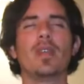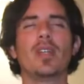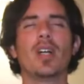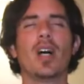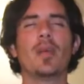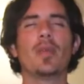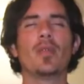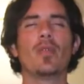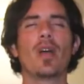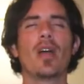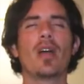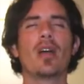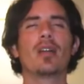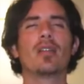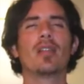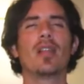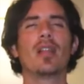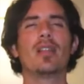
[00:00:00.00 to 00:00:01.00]
Become
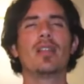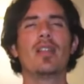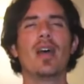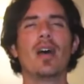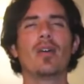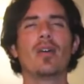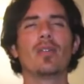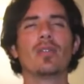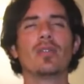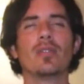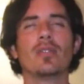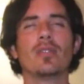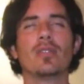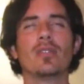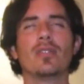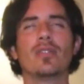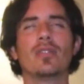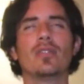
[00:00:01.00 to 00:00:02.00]
aware that now
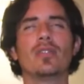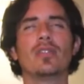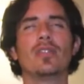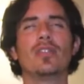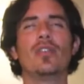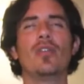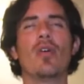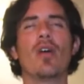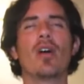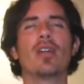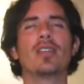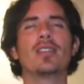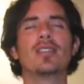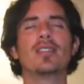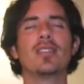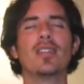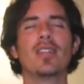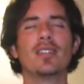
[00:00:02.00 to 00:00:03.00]
you
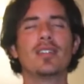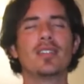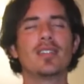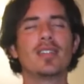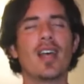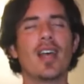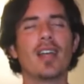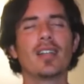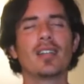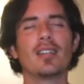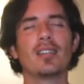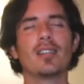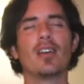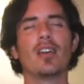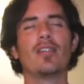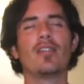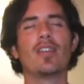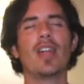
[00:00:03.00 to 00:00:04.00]
are inside
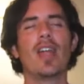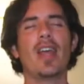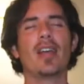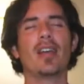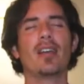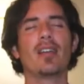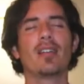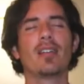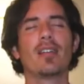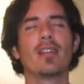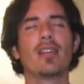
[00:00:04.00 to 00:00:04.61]
of an egg